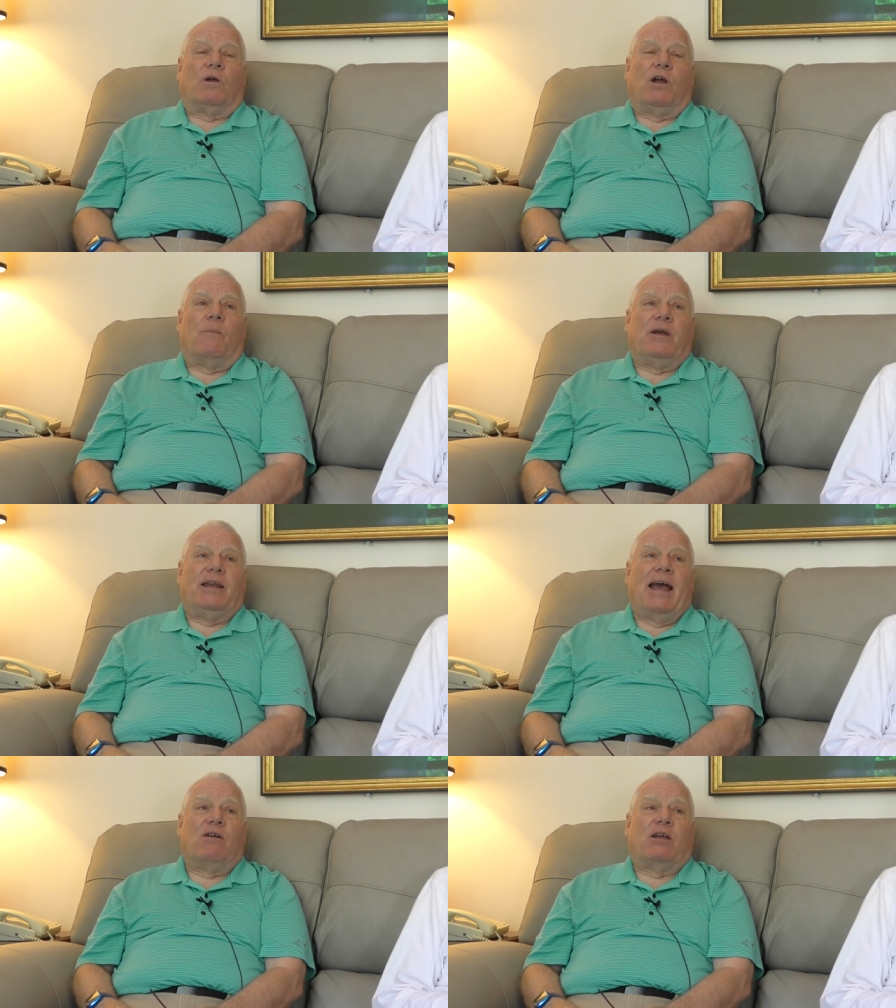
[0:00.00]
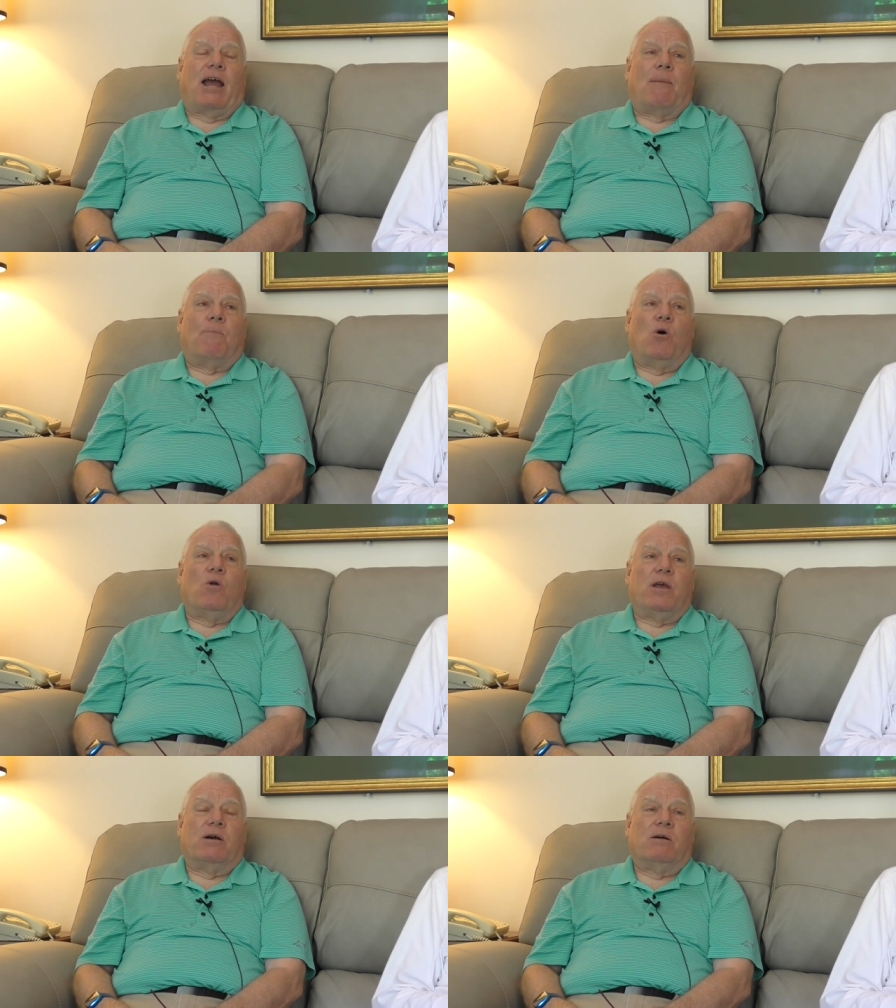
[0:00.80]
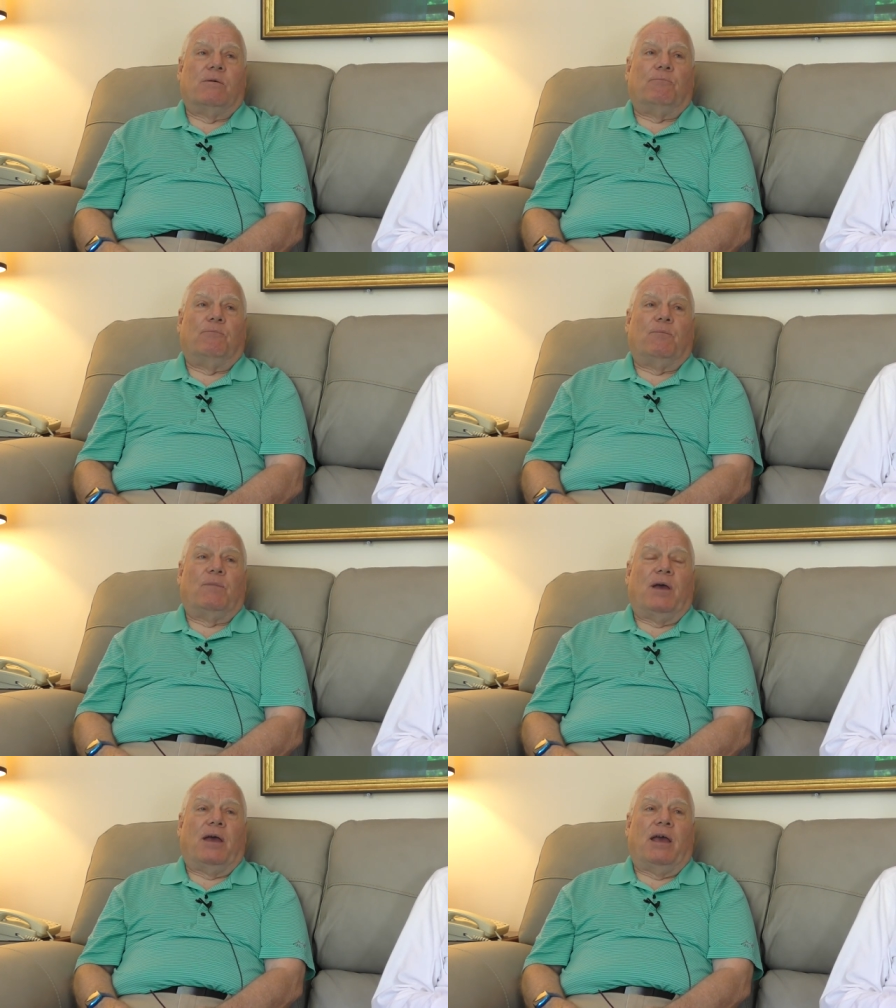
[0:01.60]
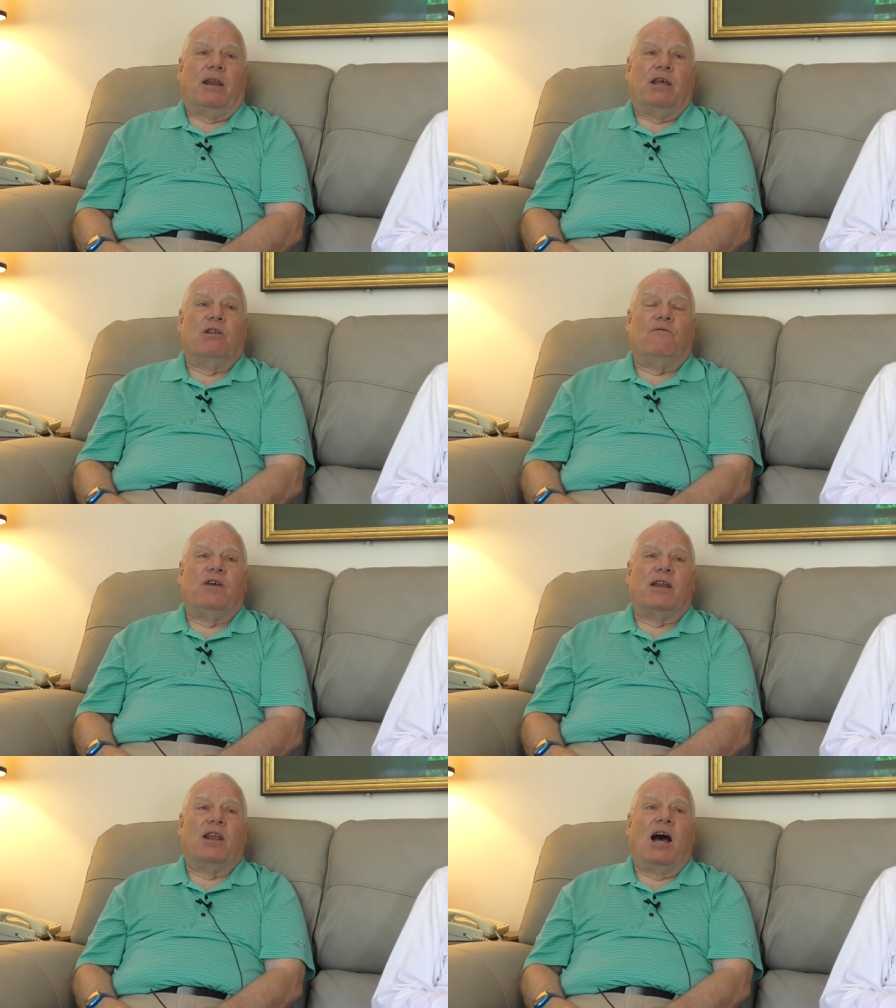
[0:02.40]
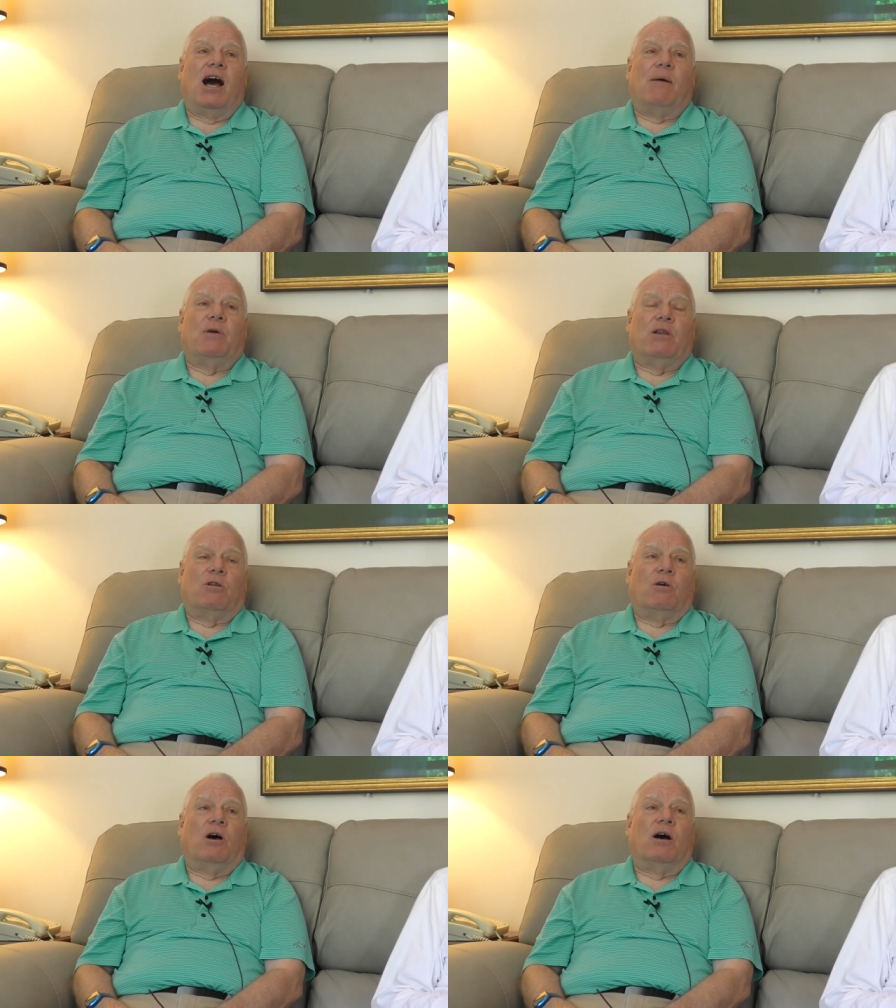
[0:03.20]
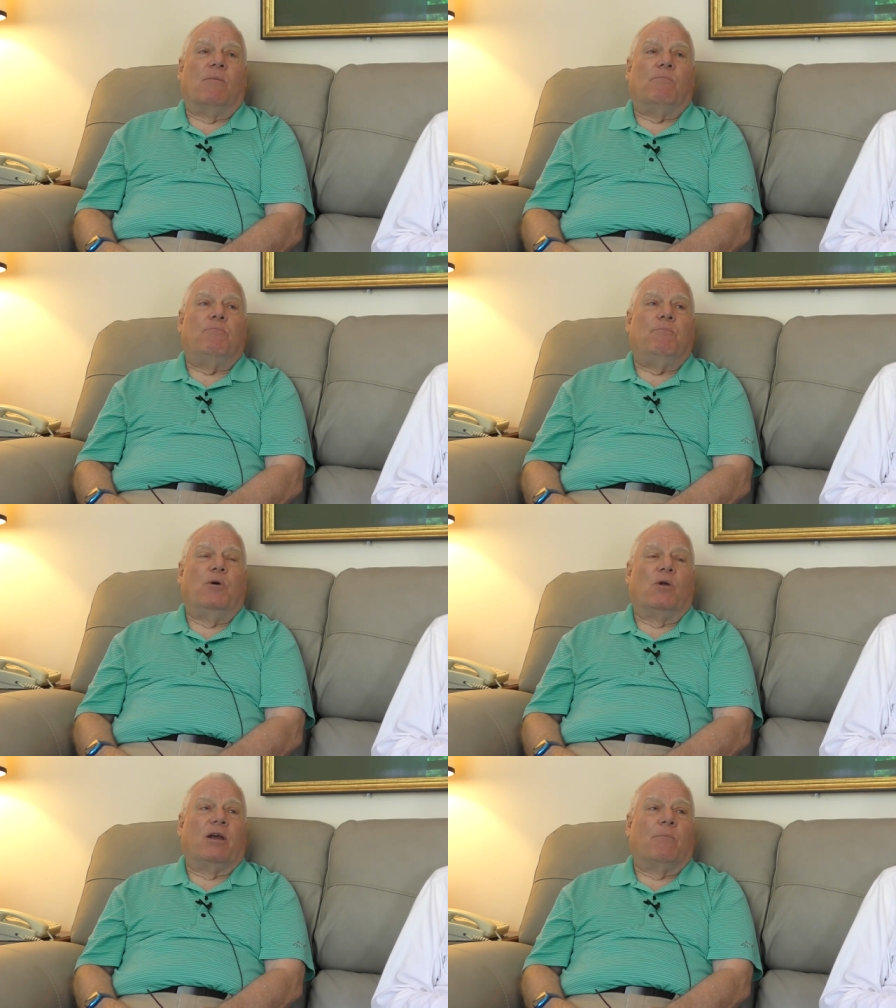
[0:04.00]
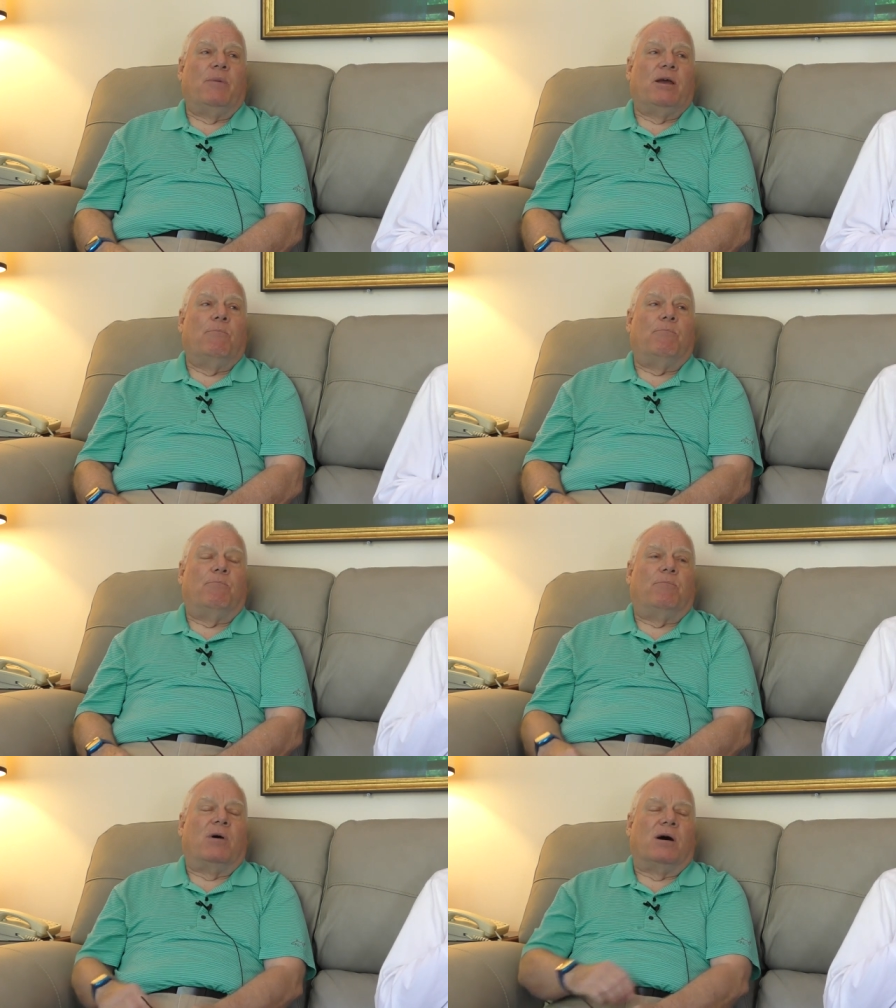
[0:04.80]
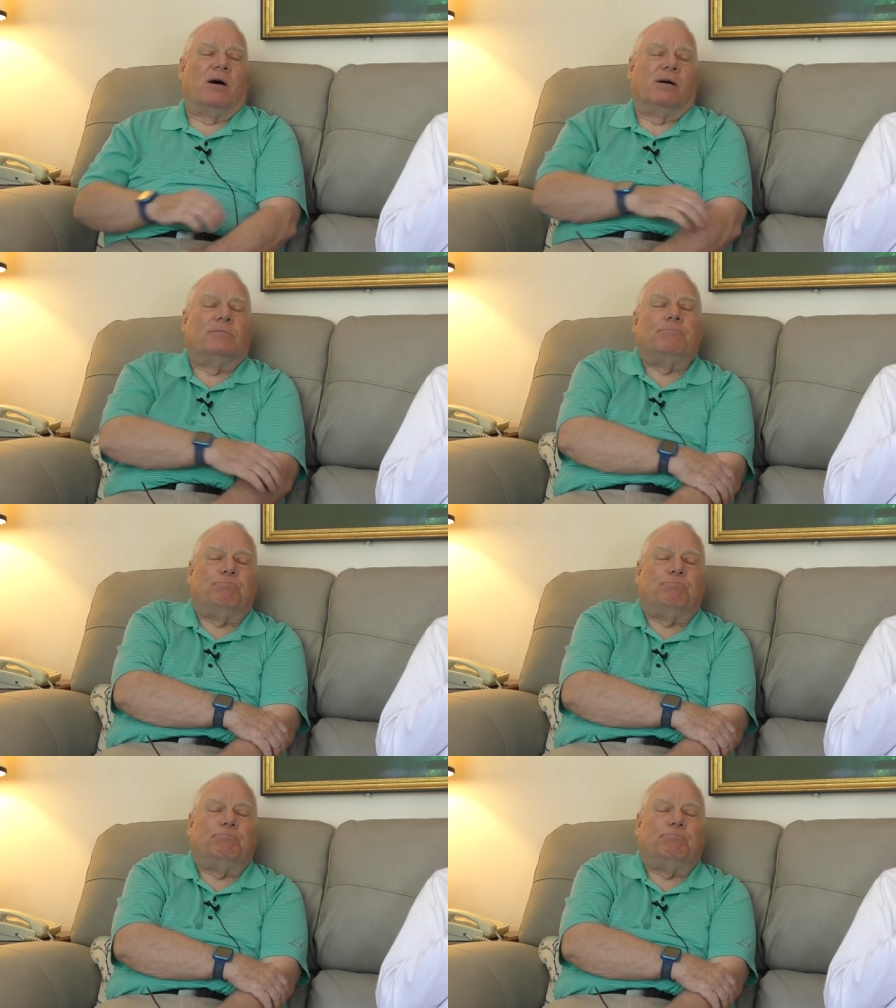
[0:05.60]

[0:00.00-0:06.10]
coming down Cambodia and into Vietnam and uh, building a big uh,